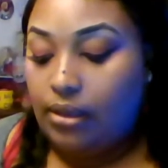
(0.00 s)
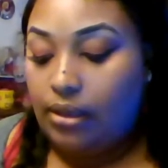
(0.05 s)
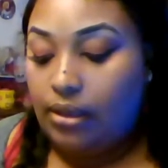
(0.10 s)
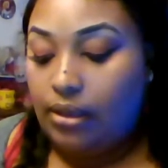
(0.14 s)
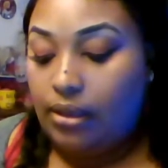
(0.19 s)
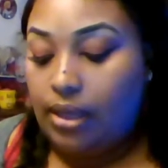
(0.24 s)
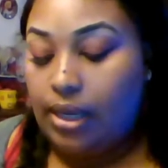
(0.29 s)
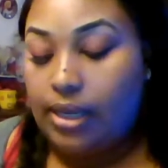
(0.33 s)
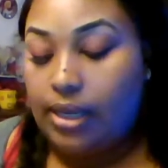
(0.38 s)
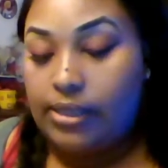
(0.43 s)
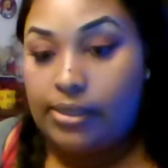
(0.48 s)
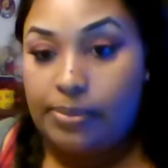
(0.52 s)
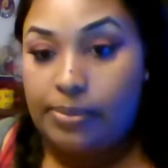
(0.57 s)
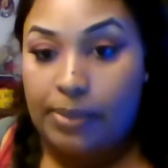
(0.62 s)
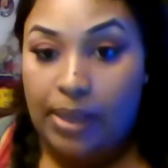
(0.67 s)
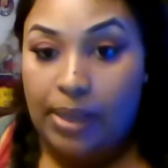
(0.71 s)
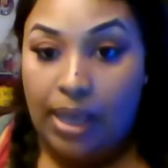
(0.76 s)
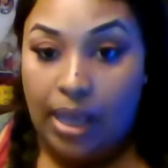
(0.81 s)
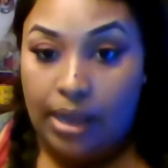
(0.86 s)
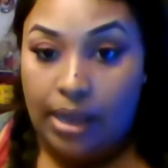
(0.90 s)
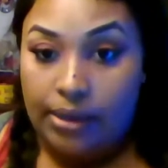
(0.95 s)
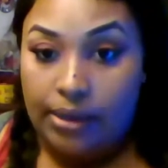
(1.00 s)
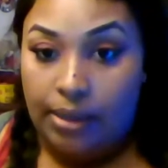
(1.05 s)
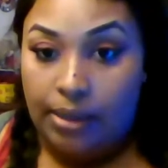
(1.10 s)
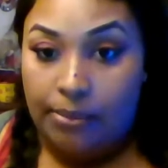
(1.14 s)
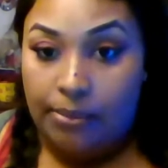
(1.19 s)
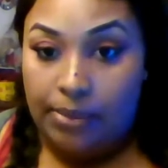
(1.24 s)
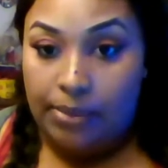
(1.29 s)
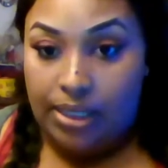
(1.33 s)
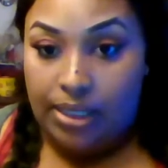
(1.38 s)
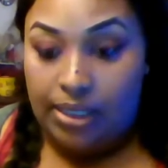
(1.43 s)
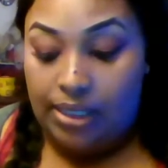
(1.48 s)
And spent all that
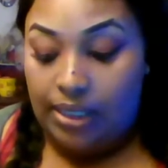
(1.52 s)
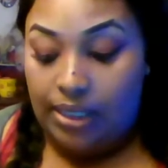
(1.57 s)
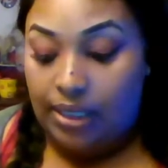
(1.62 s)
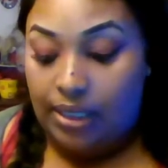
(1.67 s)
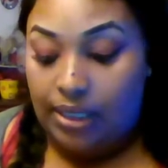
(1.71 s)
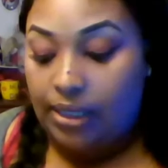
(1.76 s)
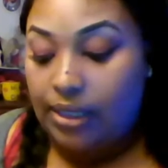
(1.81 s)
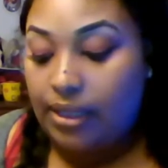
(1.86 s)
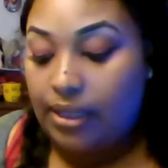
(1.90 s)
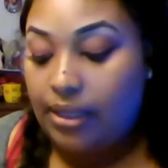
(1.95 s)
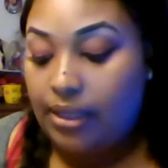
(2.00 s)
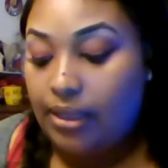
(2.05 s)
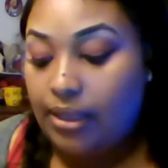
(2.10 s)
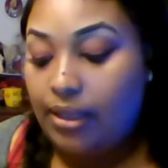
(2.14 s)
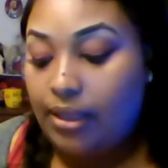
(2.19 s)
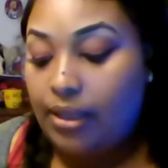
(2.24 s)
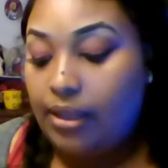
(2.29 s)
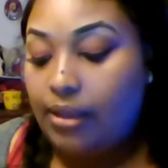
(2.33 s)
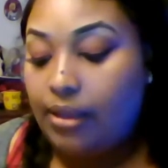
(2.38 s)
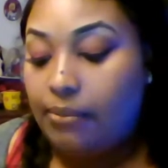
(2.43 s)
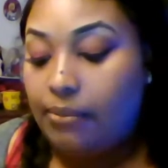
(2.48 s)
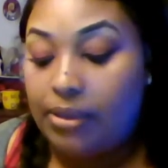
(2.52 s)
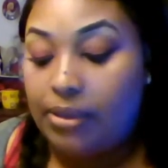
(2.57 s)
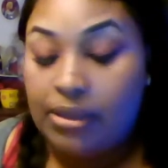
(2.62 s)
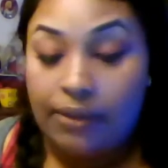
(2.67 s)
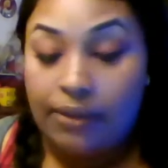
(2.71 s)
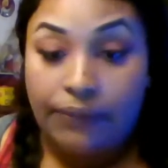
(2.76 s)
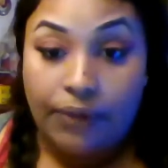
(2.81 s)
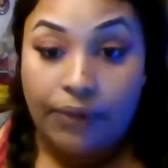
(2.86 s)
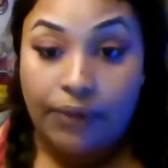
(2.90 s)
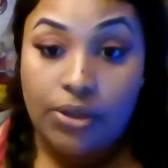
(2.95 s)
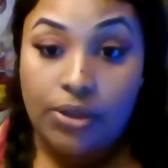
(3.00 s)
money. But
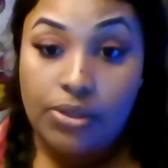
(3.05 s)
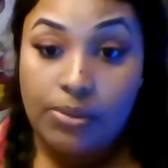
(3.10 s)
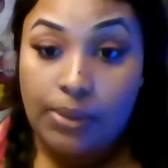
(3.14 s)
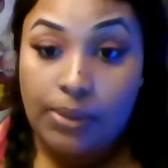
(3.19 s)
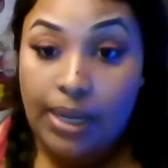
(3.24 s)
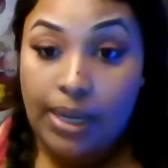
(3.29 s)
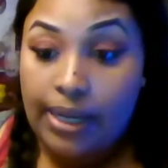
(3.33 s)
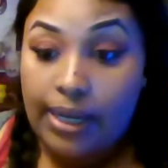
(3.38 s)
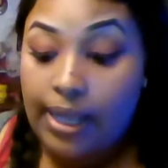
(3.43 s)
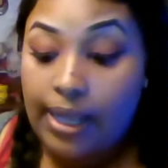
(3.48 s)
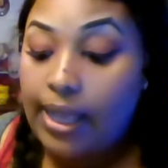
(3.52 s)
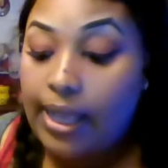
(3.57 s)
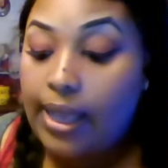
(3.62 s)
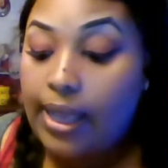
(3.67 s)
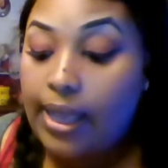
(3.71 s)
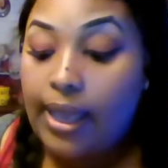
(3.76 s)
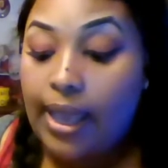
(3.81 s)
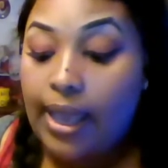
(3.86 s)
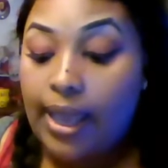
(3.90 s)
the first one I got,